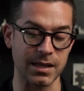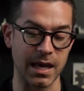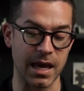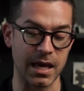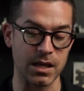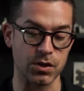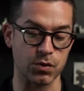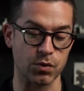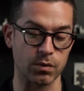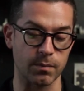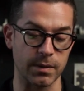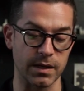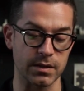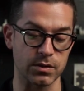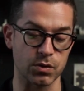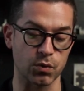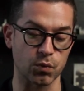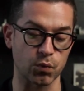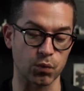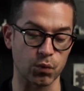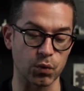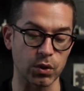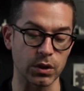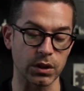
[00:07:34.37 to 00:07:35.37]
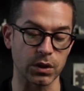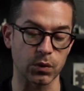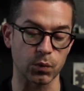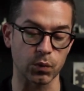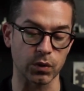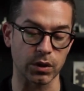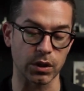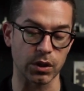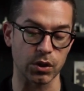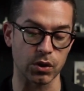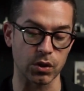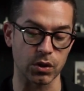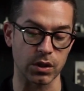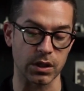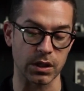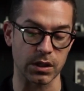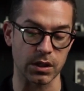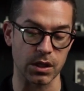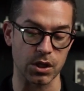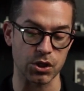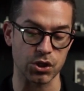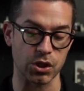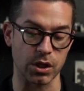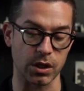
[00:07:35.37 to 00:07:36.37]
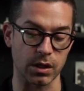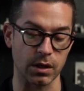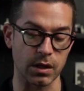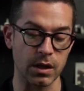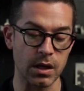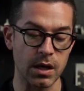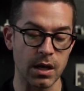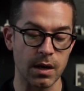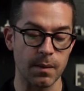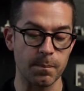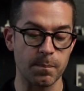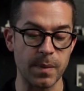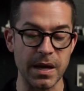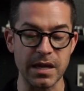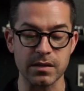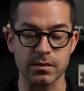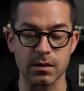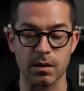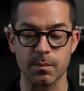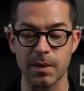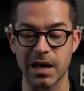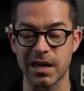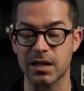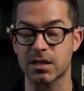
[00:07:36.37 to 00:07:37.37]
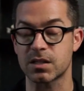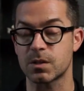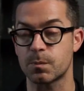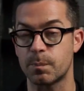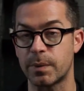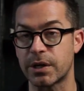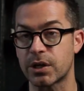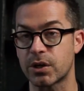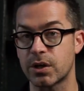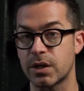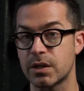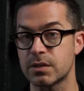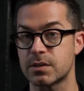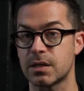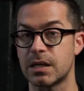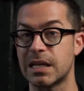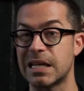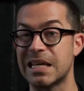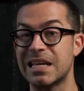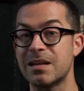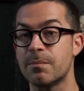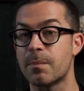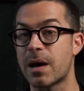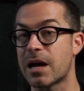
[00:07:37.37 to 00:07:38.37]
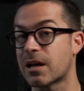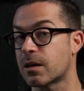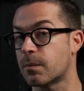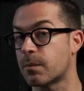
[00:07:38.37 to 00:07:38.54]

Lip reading: case remains in really, really good condition. Based on my experience and in my